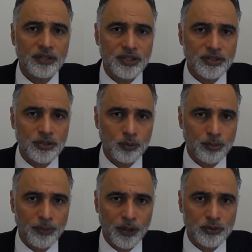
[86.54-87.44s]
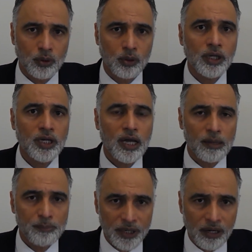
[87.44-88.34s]
this new proposal,
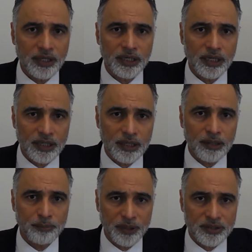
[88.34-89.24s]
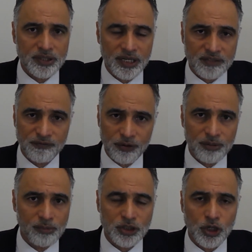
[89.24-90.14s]
but it's very
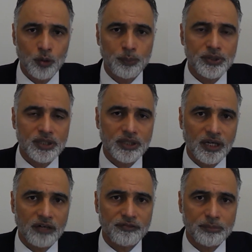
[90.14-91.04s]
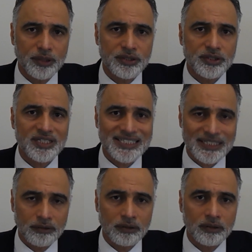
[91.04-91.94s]
much open to the government to
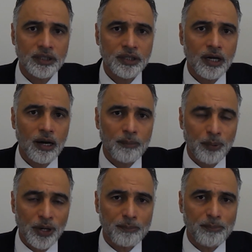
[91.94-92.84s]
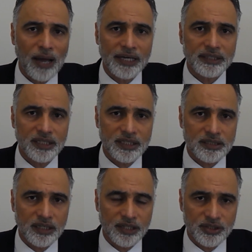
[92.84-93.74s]
still bring back
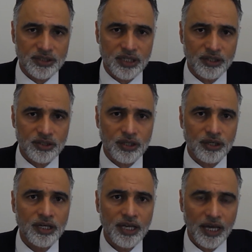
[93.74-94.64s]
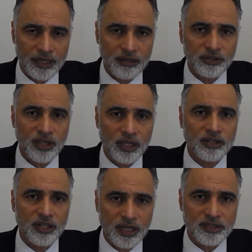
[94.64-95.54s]
this legislation. And I think
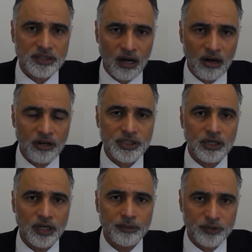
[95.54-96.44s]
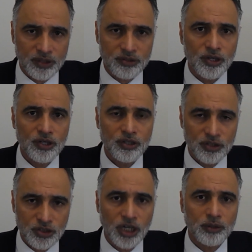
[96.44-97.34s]
that it's high time that the
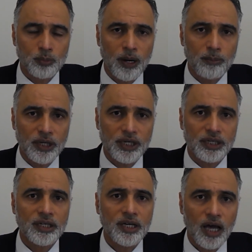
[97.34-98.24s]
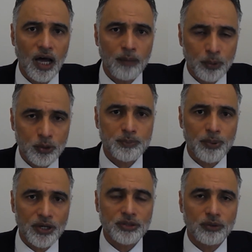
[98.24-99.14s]
general public puts
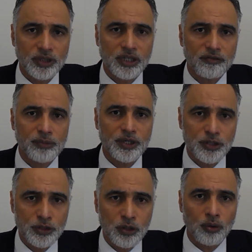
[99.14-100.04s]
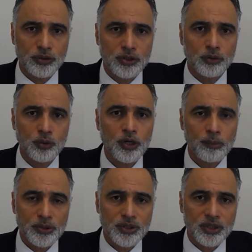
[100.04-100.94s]
pressure on the government not to
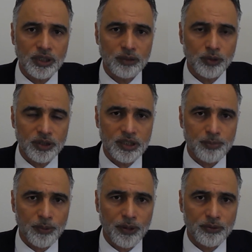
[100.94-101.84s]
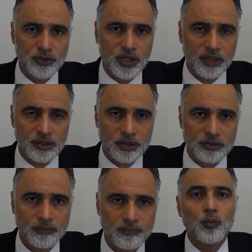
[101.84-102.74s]
proceed with these proposed
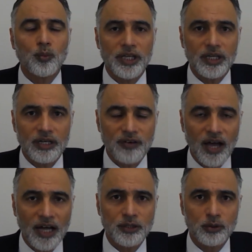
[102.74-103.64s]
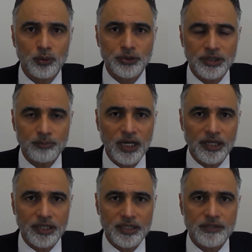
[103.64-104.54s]
changes. We have had laws in
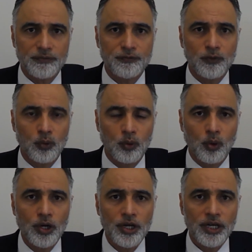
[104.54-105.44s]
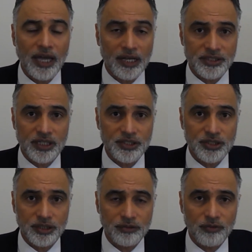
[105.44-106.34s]
place for
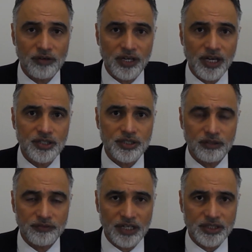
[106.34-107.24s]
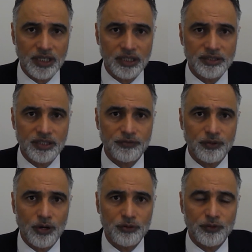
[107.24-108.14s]
cancellation and revocation of nationality
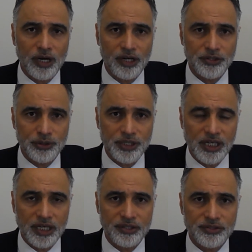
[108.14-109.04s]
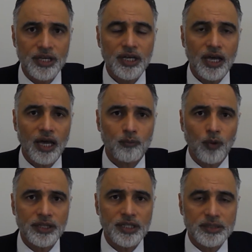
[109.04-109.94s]
for over 100 years, and
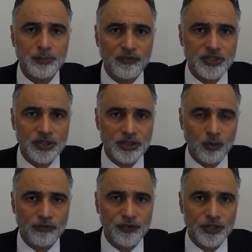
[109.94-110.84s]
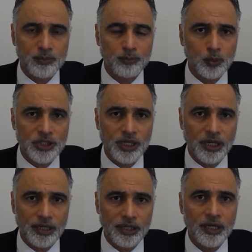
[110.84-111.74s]
when these provisions were first brought
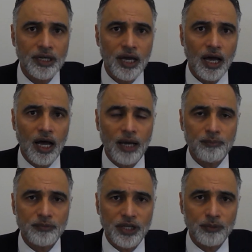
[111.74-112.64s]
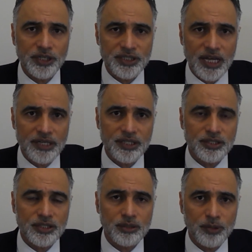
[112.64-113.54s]
in, they were
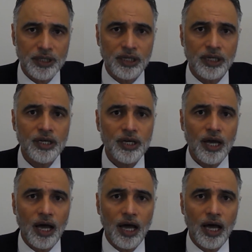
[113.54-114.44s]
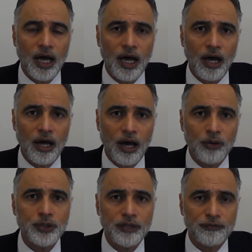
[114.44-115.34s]
intended to be
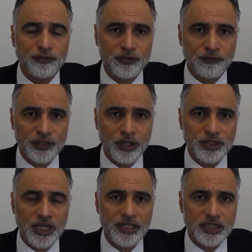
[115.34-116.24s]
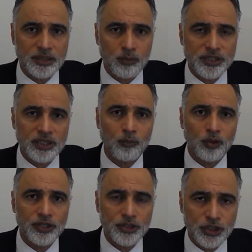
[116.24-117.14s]
only for those cases where
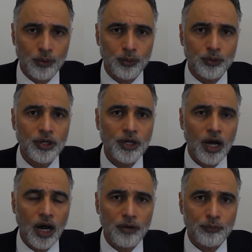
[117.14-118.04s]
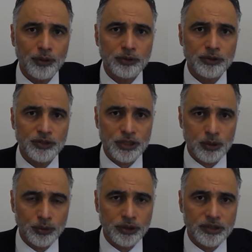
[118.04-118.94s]
someone had shown real
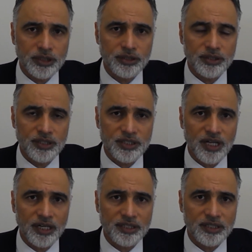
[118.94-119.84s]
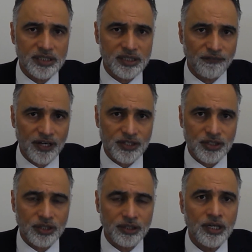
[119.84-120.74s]
disloyalty to the state and
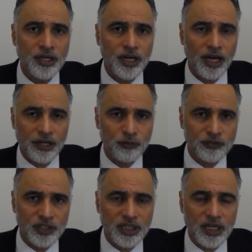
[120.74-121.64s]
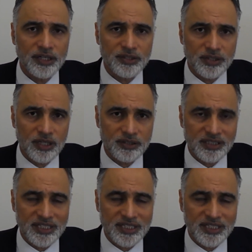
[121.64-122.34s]
disaffection. And over the years the